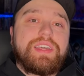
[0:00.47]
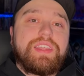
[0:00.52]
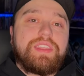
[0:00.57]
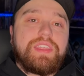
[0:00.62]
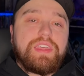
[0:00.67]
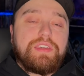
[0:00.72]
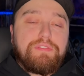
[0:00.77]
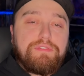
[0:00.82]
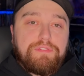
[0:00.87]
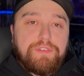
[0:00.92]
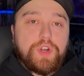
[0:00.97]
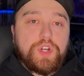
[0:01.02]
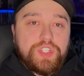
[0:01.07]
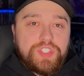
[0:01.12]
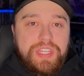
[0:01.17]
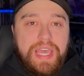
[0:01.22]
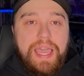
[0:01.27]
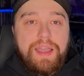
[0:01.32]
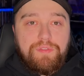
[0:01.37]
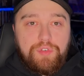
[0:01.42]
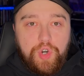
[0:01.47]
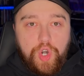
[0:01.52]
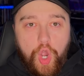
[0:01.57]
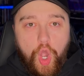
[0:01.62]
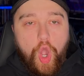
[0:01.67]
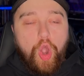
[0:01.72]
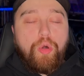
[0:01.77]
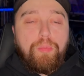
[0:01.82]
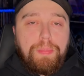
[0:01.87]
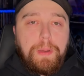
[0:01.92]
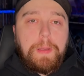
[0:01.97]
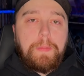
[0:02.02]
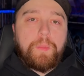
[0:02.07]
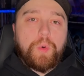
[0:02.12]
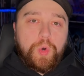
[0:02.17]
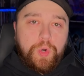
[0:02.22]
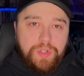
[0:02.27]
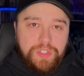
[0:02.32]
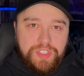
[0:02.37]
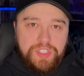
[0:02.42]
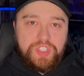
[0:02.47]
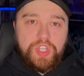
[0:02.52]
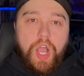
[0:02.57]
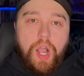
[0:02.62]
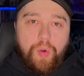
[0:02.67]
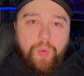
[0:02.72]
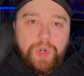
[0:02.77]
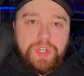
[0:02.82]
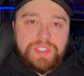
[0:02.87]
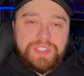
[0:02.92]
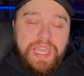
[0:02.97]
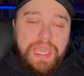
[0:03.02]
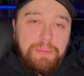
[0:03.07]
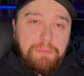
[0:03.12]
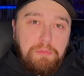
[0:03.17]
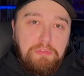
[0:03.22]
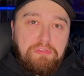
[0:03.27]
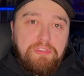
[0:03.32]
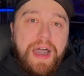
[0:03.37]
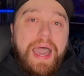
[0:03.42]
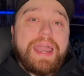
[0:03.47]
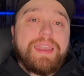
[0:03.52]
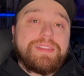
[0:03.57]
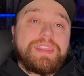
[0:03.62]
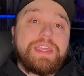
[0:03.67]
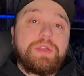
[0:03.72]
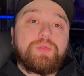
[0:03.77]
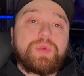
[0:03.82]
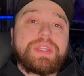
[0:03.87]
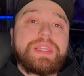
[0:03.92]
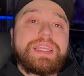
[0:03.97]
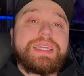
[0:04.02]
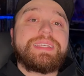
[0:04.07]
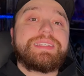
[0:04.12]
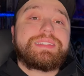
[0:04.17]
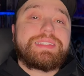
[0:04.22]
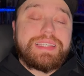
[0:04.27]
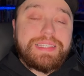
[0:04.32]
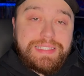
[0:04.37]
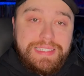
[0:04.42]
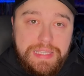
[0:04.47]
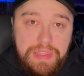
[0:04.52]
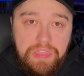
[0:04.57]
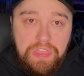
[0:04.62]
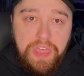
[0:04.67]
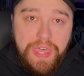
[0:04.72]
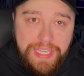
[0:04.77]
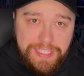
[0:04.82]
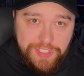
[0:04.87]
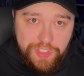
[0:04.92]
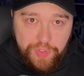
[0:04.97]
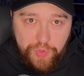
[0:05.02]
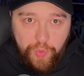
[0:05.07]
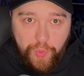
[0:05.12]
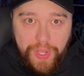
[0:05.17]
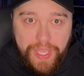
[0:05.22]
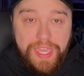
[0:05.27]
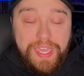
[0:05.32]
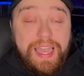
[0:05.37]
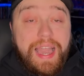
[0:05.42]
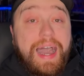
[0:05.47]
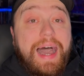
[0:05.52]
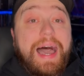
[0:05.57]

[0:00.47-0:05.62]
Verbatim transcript: the first ever open world Star Wars game finally releases this week.